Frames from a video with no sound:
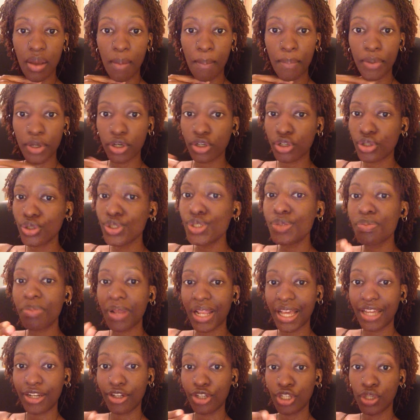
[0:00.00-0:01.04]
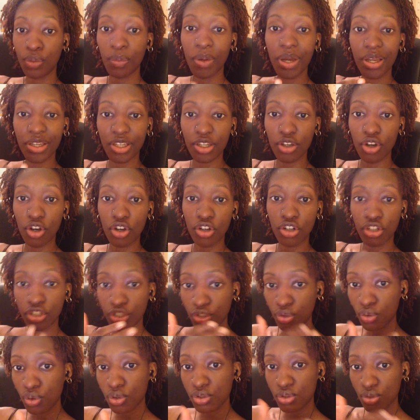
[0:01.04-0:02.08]
But whose plan are you working on?
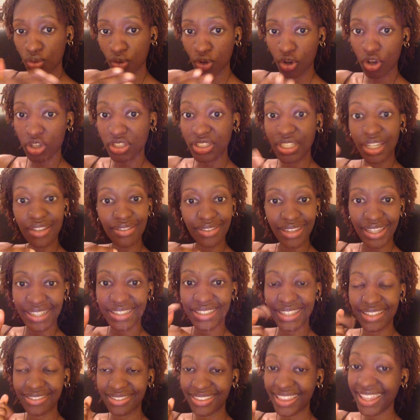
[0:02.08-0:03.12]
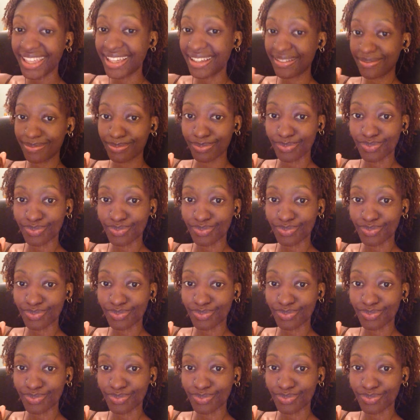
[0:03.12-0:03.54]
Yours or God's? And that's the thing.